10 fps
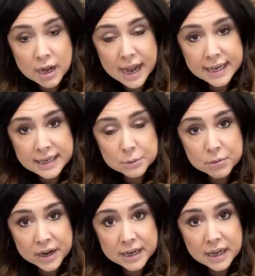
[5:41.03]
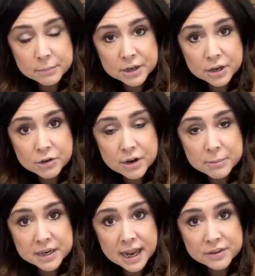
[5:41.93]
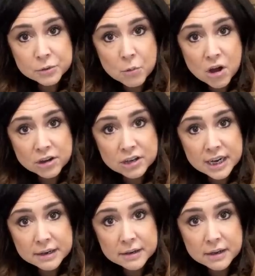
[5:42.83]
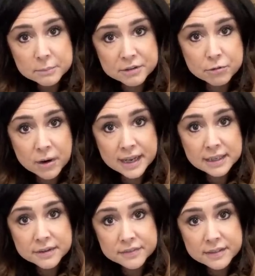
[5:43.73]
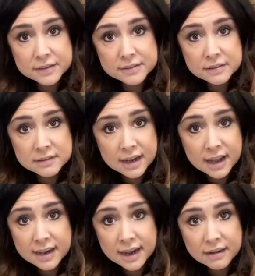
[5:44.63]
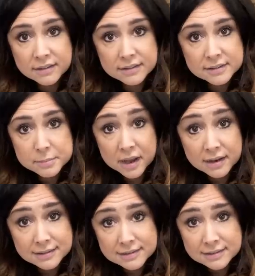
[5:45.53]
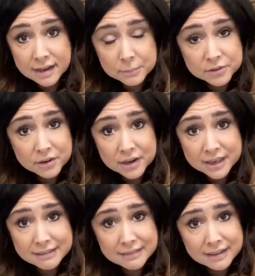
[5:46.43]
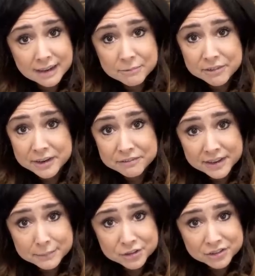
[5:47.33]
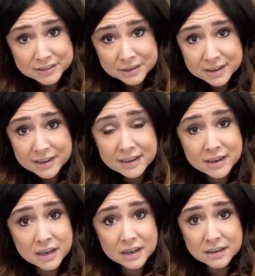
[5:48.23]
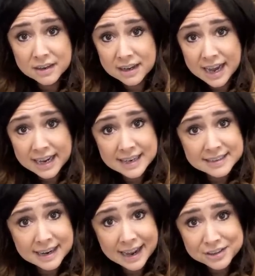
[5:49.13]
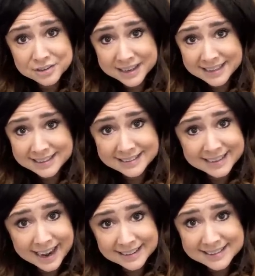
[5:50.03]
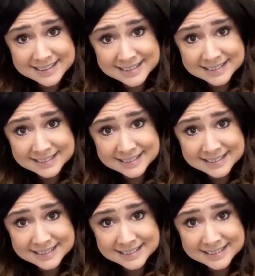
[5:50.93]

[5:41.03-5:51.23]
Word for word: I need a break. I'm gonna go grab a glass of water before I lift this guy out of this box. I'm sorry, I'm very famished. I got dehydrated in Dallas.